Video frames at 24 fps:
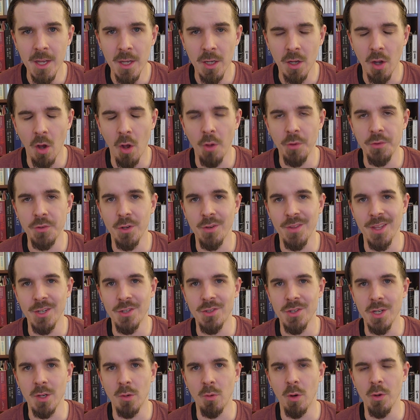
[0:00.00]
culture that
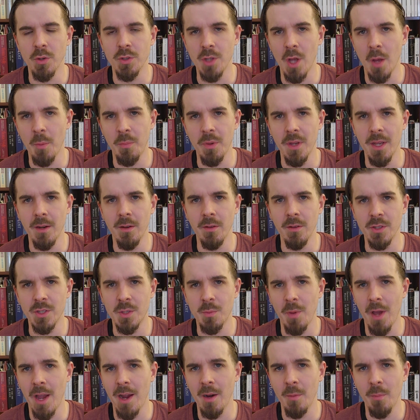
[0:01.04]
she grows up in,
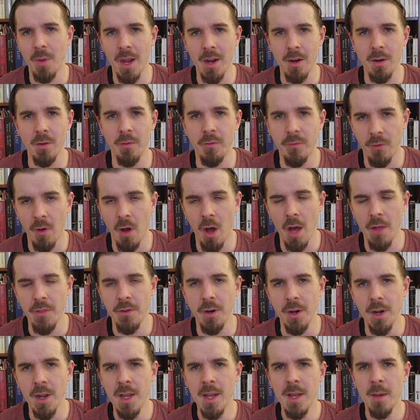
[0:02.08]
inspired by her
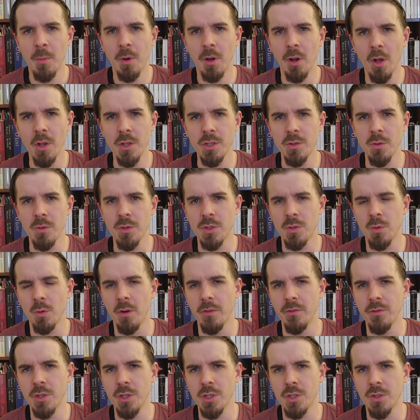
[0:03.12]
father, but also sort
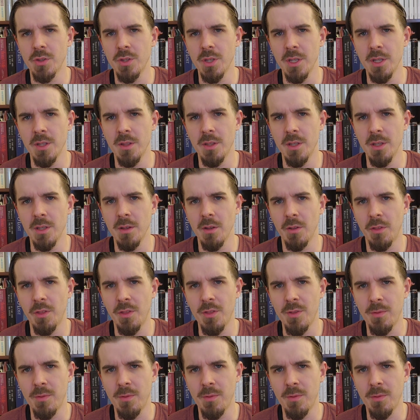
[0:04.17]
of just the